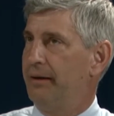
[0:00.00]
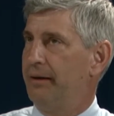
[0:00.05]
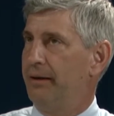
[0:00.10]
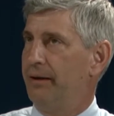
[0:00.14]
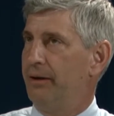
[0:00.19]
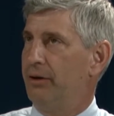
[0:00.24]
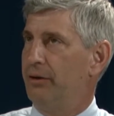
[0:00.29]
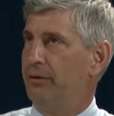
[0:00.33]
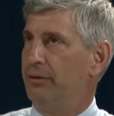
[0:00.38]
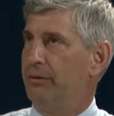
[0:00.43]

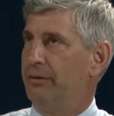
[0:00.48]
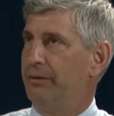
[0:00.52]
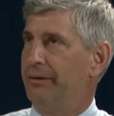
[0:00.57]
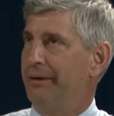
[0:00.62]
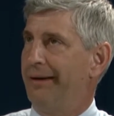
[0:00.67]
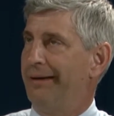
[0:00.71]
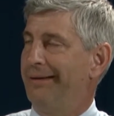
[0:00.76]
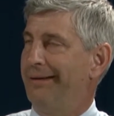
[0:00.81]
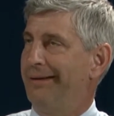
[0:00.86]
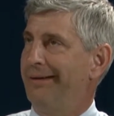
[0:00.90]
you know,
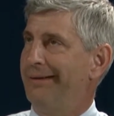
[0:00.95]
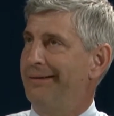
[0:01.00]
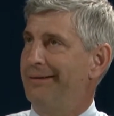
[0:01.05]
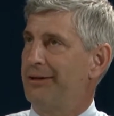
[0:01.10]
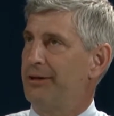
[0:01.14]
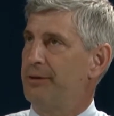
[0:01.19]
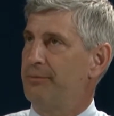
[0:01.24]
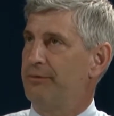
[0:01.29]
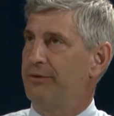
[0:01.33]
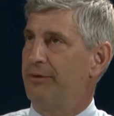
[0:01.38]
in
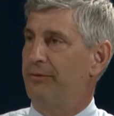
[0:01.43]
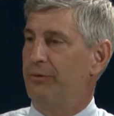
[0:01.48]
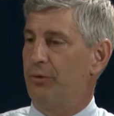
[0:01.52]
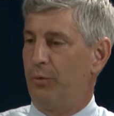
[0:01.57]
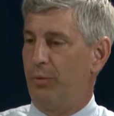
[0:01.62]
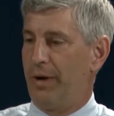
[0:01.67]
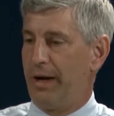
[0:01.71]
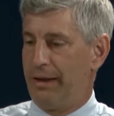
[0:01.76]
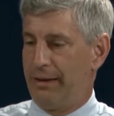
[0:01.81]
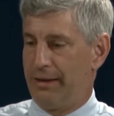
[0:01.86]
terms of the
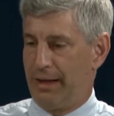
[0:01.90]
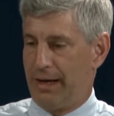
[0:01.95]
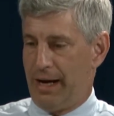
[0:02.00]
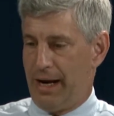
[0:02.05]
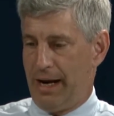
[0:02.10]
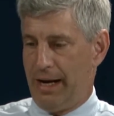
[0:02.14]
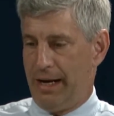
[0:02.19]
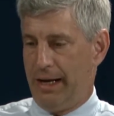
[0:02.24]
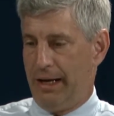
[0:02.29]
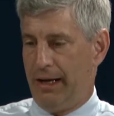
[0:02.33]
way that
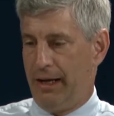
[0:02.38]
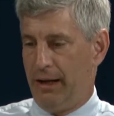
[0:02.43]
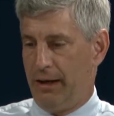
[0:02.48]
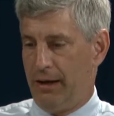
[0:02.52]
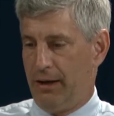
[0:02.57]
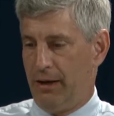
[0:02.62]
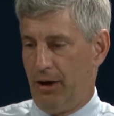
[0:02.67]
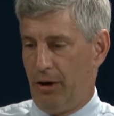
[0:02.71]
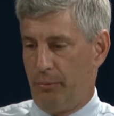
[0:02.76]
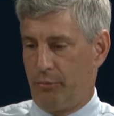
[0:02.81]
I
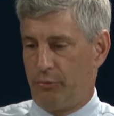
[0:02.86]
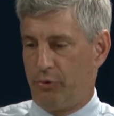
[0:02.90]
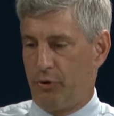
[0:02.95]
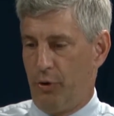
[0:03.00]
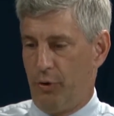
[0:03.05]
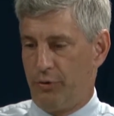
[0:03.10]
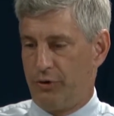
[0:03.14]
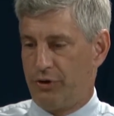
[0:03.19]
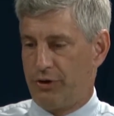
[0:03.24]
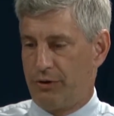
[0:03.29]

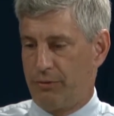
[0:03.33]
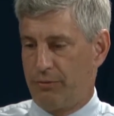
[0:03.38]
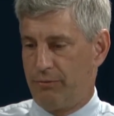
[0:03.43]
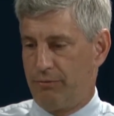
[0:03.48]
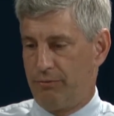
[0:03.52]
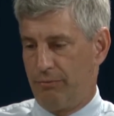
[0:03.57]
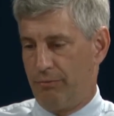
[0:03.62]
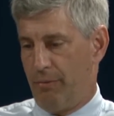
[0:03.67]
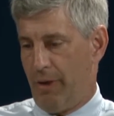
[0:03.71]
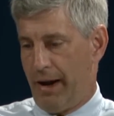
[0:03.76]
approach
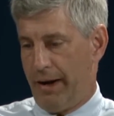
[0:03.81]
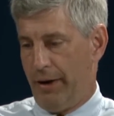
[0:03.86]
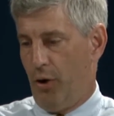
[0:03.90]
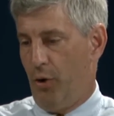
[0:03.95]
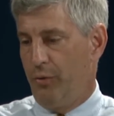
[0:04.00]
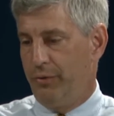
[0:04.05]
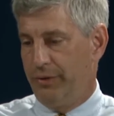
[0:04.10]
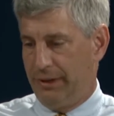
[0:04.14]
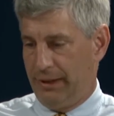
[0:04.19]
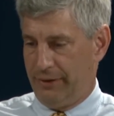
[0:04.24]
my
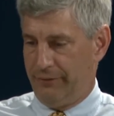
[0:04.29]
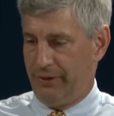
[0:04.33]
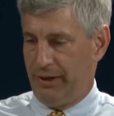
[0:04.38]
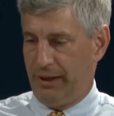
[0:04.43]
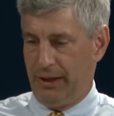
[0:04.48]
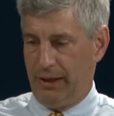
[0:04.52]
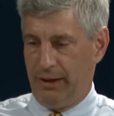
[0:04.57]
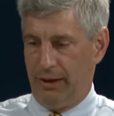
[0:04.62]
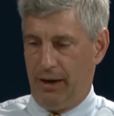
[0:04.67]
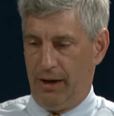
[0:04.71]
own
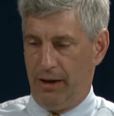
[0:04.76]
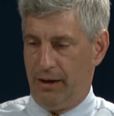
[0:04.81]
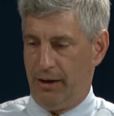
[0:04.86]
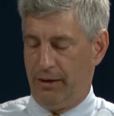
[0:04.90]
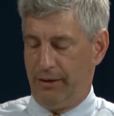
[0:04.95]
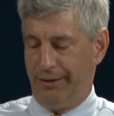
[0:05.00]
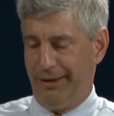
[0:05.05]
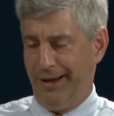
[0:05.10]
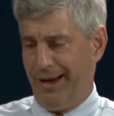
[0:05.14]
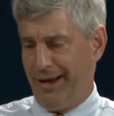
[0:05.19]
living, uh, mm-hmm. uh,
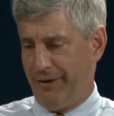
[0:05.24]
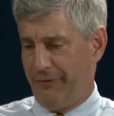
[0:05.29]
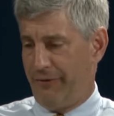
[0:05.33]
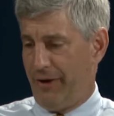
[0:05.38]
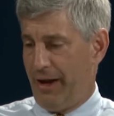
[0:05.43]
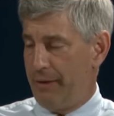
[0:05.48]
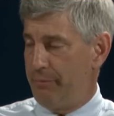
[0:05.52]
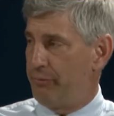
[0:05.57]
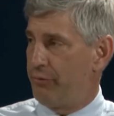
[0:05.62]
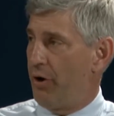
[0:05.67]
yeah, if
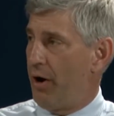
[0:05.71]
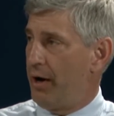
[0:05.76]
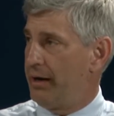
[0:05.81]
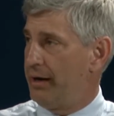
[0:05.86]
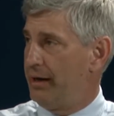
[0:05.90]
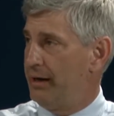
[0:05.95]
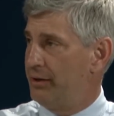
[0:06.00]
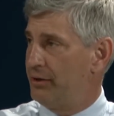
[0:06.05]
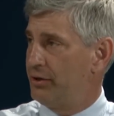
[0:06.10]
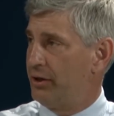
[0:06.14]
I brought it
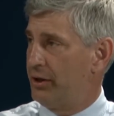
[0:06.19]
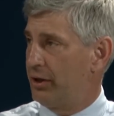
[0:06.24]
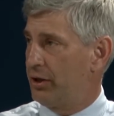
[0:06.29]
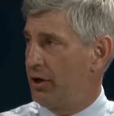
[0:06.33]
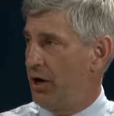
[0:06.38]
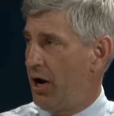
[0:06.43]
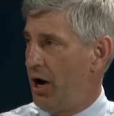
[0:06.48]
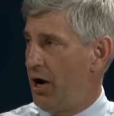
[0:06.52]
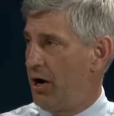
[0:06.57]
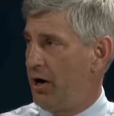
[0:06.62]
into the
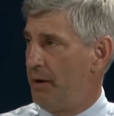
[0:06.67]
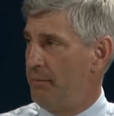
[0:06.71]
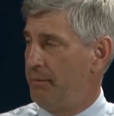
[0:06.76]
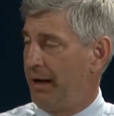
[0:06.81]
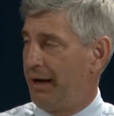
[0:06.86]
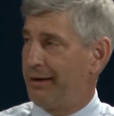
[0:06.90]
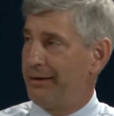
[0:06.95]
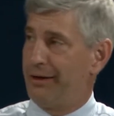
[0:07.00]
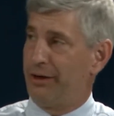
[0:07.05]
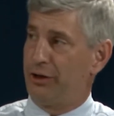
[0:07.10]
car, I'm
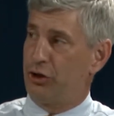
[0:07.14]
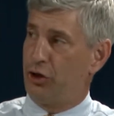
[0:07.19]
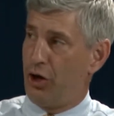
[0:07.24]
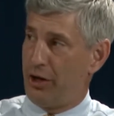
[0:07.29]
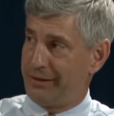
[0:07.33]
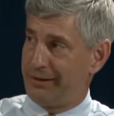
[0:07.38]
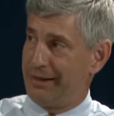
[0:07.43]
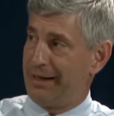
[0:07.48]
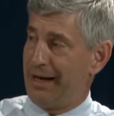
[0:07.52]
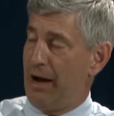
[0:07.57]
not going to
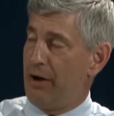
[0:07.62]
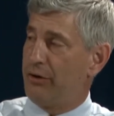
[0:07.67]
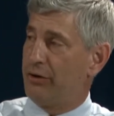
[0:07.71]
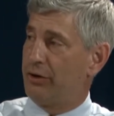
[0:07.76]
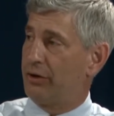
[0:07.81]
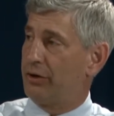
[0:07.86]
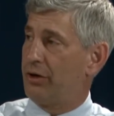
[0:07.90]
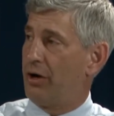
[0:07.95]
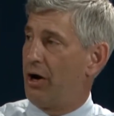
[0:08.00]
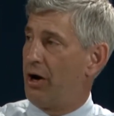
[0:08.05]
toss it out of the
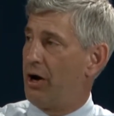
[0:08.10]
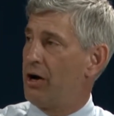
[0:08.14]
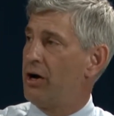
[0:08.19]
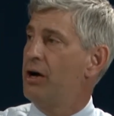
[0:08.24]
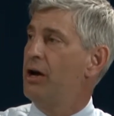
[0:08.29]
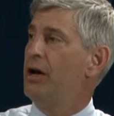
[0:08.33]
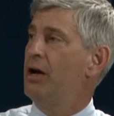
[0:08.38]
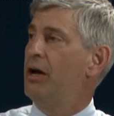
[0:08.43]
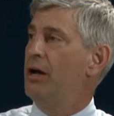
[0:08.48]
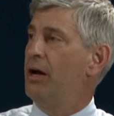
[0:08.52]
car.
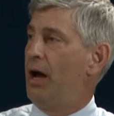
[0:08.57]
Mm-hmm.